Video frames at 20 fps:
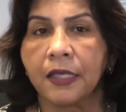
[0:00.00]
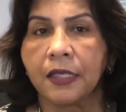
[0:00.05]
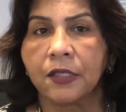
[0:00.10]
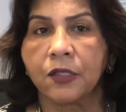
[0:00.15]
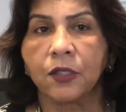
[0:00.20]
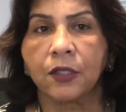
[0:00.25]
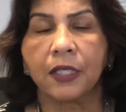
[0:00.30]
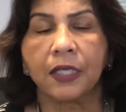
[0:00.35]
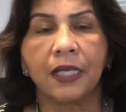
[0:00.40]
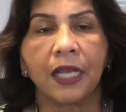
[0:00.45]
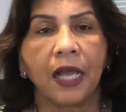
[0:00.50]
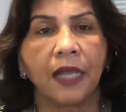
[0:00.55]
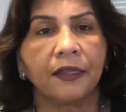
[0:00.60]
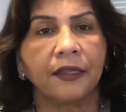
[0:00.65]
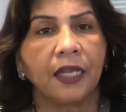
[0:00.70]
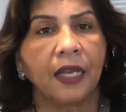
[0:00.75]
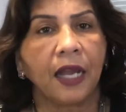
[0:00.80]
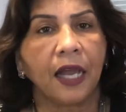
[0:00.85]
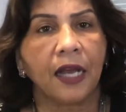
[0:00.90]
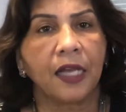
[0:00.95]
So then
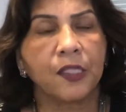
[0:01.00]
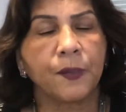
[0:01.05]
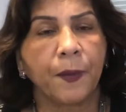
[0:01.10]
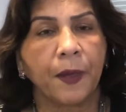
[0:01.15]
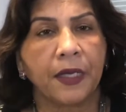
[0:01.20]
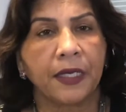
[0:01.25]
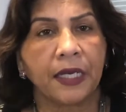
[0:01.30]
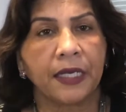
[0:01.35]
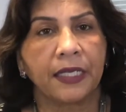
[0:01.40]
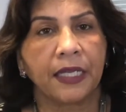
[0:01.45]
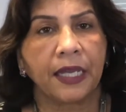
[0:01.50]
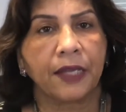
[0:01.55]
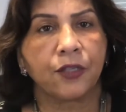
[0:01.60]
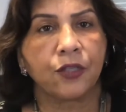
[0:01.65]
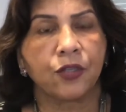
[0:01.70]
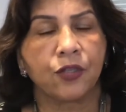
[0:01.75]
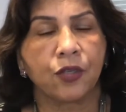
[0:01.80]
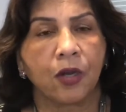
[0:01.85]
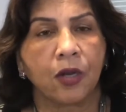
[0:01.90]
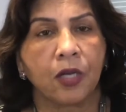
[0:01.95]
the last part I'd like to
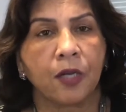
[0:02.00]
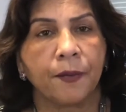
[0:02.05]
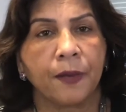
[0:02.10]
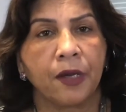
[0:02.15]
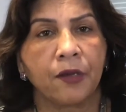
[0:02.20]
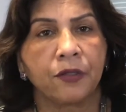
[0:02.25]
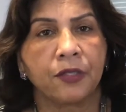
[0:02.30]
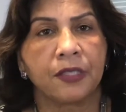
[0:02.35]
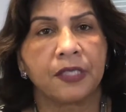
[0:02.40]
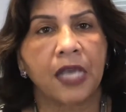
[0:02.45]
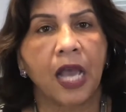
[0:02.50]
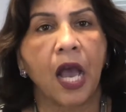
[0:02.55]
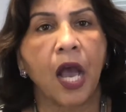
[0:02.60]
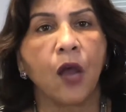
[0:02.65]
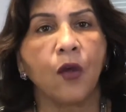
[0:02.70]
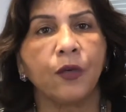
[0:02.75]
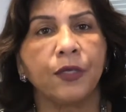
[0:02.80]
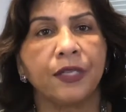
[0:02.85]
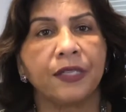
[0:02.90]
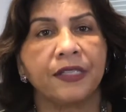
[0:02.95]
talk about is
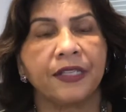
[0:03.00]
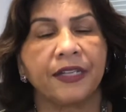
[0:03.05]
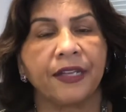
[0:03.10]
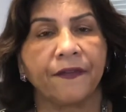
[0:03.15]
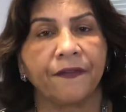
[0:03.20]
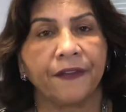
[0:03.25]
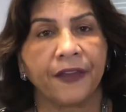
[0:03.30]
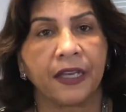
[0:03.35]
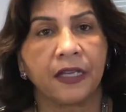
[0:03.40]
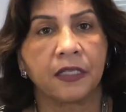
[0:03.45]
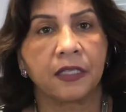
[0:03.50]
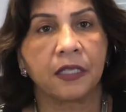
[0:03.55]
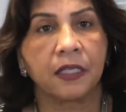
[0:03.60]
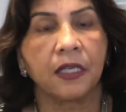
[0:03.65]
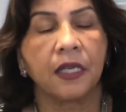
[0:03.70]
how does it affect